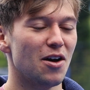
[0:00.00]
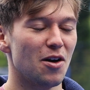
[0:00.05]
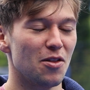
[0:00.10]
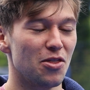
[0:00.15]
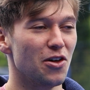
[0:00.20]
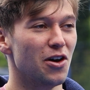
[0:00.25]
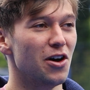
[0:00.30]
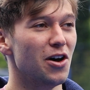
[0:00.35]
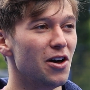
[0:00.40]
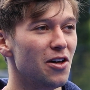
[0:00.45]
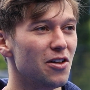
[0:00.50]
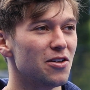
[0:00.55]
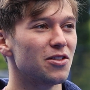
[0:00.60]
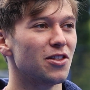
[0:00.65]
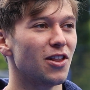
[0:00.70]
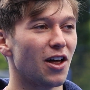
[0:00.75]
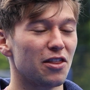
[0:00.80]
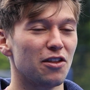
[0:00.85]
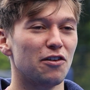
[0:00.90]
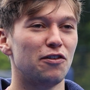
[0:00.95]

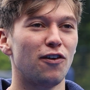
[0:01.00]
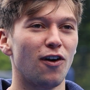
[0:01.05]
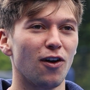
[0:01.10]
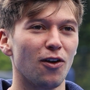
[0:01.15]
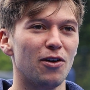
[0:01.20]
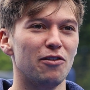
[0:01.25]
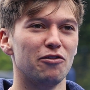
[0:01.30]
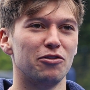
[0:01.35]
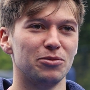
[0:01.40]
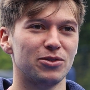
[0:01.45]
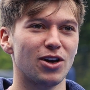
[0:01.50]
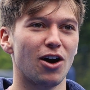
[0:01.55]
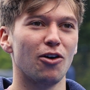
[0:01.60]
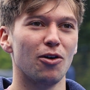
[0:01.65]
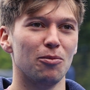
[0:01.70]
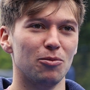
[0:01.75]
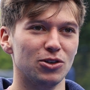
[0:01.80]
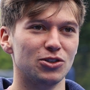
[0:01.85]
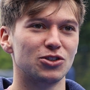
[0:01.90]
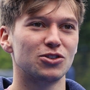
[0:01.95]
the following from
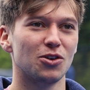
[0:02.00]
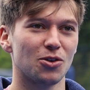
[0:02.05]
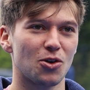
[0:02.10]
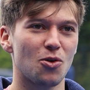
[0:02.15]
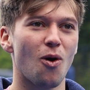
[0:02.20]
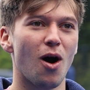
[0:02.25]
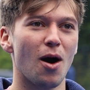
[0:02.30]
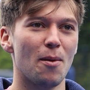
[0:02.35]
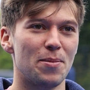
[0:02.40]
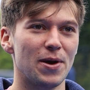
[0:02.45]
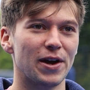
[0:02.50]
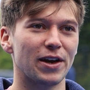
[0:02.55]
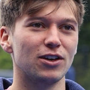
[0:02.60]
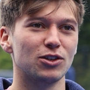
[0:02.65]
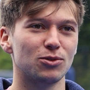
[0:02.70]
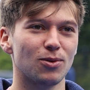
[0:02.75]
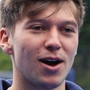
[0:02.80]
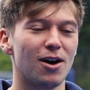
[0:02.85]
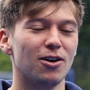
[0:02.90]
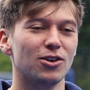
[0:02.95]
Durham was quite big
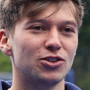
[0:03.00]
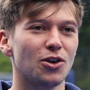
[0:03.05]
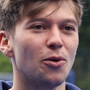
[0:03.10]
as well,